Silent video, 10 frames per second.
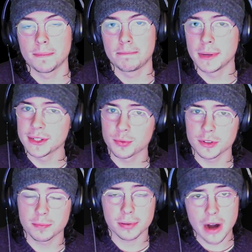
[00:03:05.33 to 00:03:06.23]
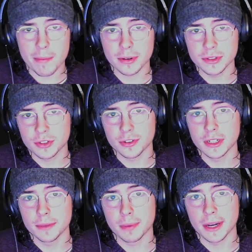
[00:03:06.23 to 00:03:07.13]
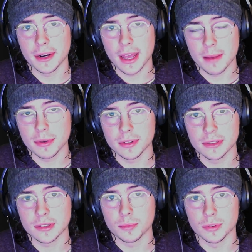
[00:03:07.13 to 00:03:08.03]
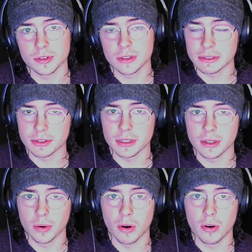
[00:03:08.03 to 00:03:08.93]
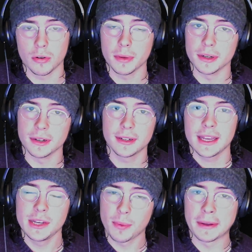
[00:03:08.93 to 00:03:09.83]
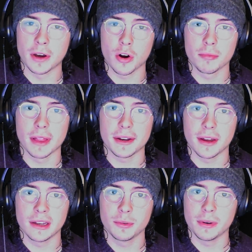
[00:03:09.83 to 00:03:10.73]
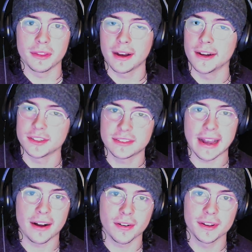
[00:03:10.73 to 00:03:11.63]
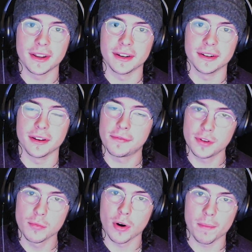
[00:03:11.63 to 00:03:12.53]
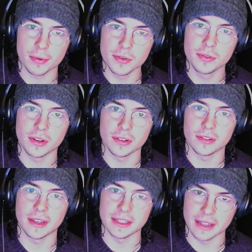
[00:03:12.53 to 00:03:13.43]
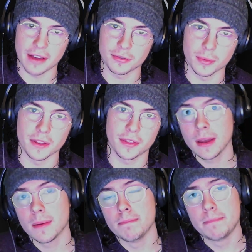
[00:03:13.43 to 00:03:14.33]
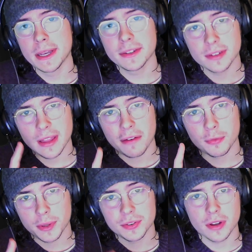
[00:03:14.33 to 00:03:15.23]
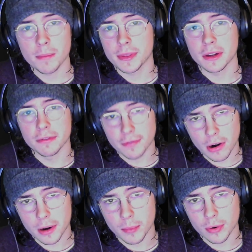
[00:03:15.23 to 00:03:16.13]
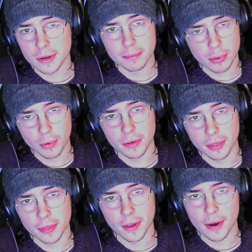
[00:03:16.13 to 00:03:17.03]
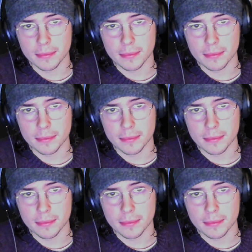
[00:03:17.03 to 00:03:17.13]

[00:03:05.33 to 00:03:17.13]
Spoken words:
Biz was properly treated by an ambulance and was cleared to go home, and he went home that night with a salad and a few more bruises than he left with. Biz left with something far more important, though.